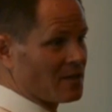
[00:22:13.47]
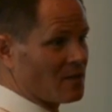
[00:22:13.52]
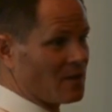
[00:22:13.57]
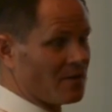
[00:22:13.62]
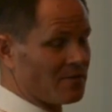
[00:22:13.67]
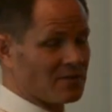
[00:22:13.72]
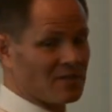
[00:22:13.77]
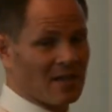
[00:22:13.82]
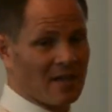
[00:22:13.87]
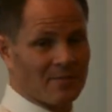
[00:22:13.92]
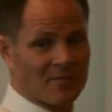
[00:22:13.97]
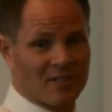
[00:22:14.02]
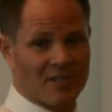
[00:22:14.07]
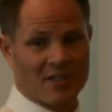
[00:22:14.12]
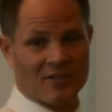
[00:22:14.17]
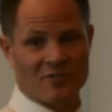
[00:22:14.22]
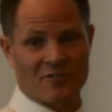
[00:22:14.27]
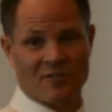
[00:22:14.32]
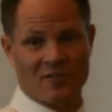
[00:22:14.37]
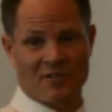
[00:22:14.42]
you have a time
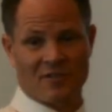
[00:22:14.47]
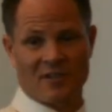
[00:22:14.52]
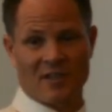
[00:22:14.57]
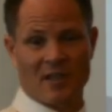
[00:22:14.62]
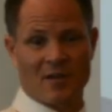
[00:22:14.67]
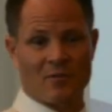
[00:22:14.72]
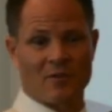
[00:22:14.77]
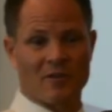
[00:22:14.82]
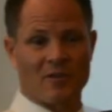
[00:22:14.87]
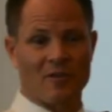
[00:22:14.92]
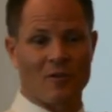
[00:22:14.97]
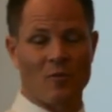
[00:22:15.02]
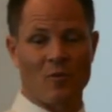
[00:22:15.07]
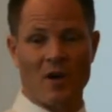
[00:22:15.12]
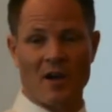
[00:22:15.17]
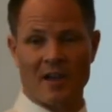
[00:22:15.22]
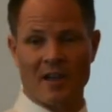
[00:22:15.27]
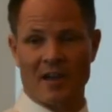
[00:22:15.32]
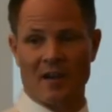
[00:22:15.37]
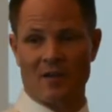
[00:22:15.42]
scheduled during the day where you go
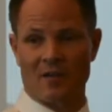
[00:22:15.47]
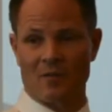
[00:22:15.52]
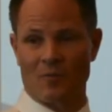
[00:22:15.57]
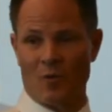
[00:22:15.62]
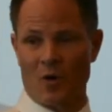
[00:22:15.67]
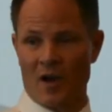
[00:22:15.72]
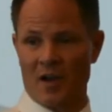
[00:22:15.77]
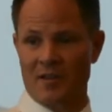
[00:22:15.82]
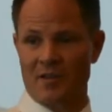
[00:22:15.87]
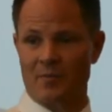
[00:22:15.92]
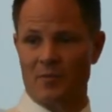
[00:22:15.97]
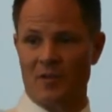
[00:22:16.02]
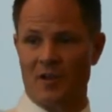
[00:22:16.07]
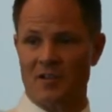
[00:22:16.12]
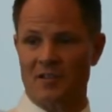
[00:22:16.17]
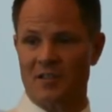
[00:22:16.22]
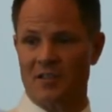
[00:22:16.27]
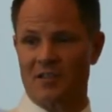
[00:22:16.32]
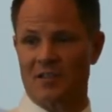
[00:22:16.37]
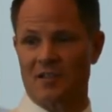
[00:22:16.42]
walk out, walk the
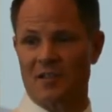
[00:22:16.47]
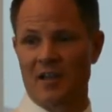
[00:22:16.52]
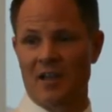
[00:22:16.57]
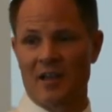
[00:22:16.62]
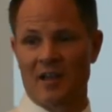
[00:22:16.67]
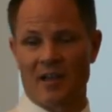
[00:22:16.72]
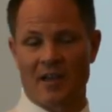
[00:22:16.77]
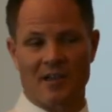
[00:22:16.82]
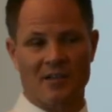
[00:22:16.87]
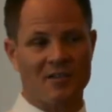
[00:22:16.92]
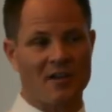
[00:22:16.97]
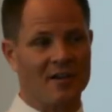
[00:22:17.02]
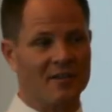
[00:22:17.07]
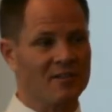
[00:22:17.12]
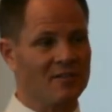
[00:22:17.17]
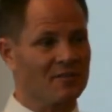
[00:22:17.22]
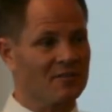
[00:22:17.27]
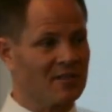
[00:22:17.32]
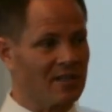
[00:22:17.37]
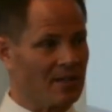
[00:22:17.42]
process, and talk
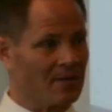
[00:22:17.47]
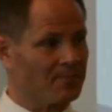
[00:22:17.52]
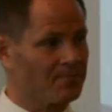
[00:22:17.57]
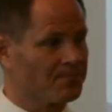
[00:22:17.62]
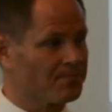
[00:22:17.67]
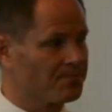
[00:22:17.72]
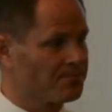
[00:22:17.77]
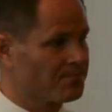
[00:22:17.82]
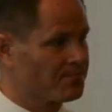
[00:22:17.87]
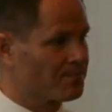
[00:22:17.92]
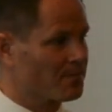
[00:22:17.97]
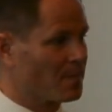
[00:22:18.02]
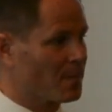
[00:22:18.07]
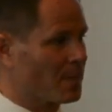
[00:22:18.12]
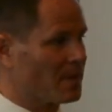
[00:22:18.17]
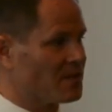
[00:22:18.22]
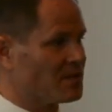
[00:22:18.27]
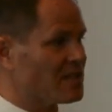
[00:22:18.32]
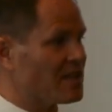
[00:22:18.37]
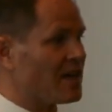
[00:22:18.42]
to your team.
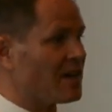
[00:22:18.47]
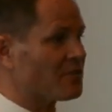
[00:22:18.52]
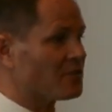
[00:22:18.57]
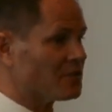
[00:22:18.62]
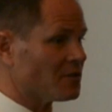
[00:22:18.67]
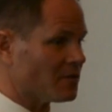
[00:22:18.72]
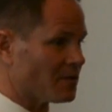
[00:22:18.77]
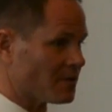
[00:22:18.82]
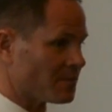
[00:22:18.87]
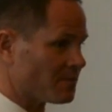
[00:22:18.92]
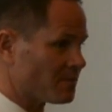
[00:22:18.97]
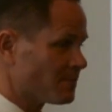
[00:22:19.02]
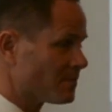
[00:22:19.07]
See how they're doing.